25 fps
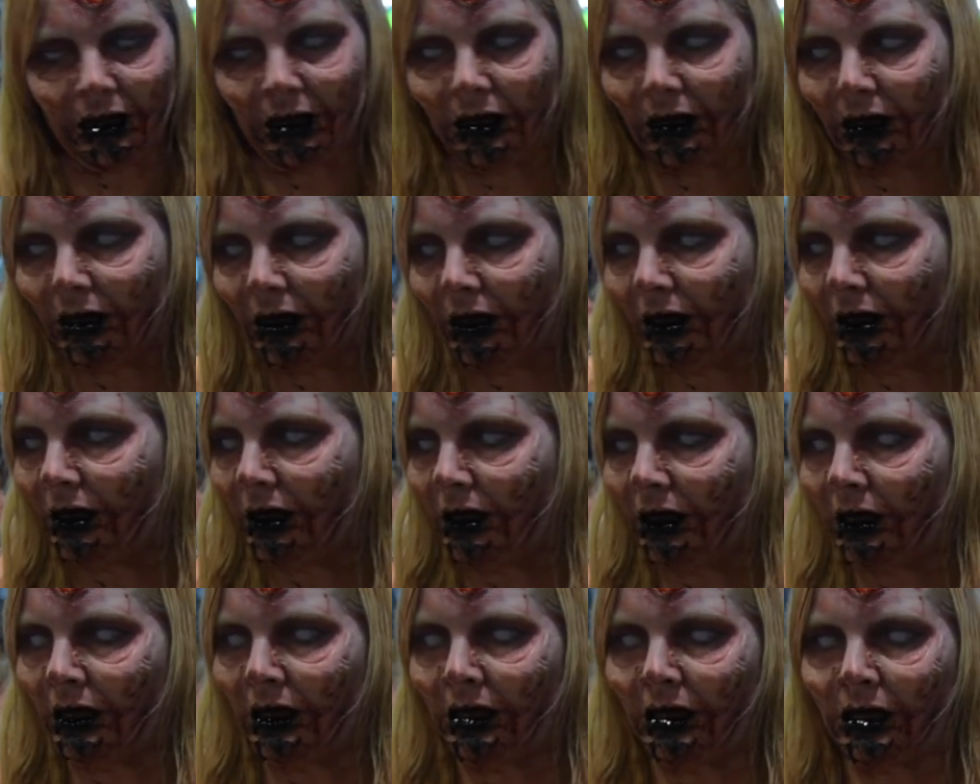
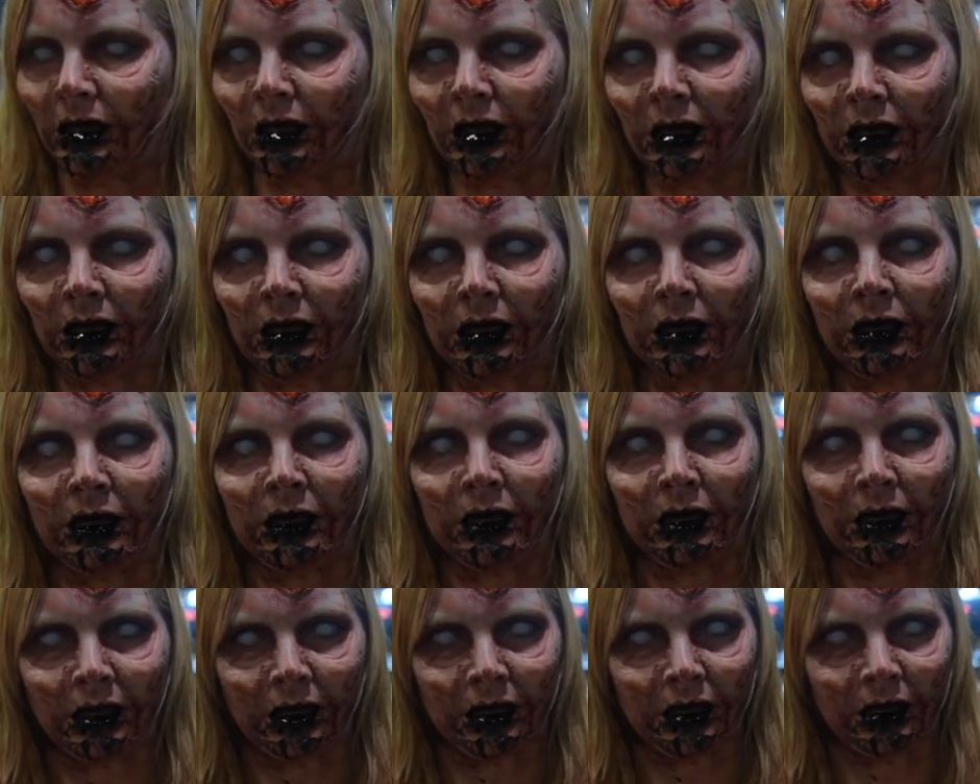
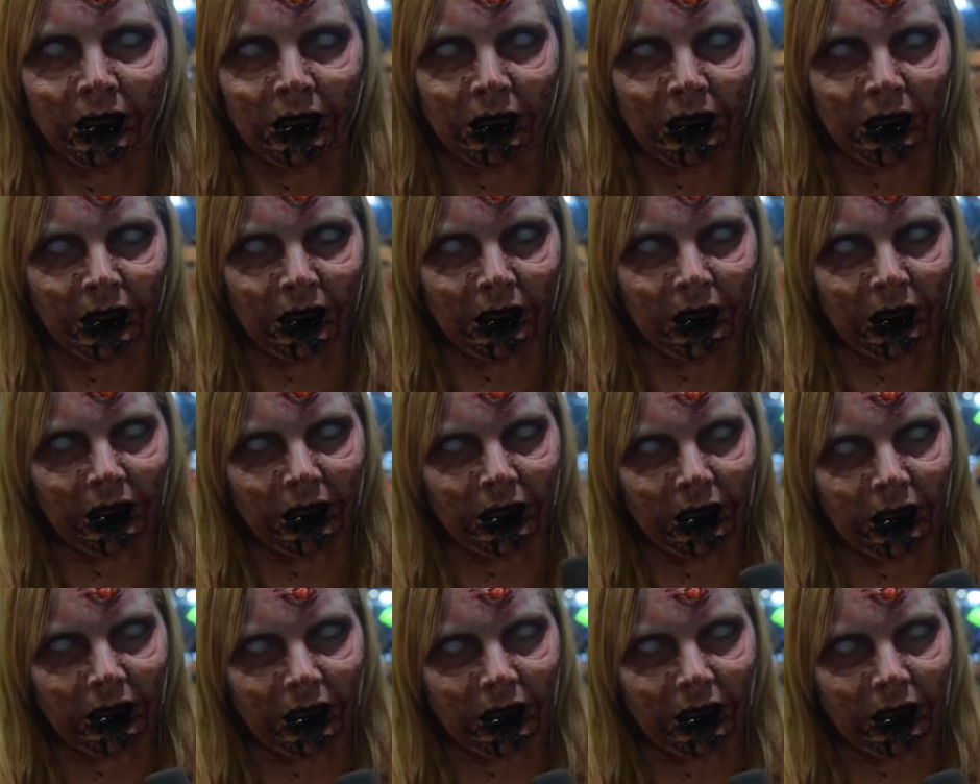The person shown says nothing.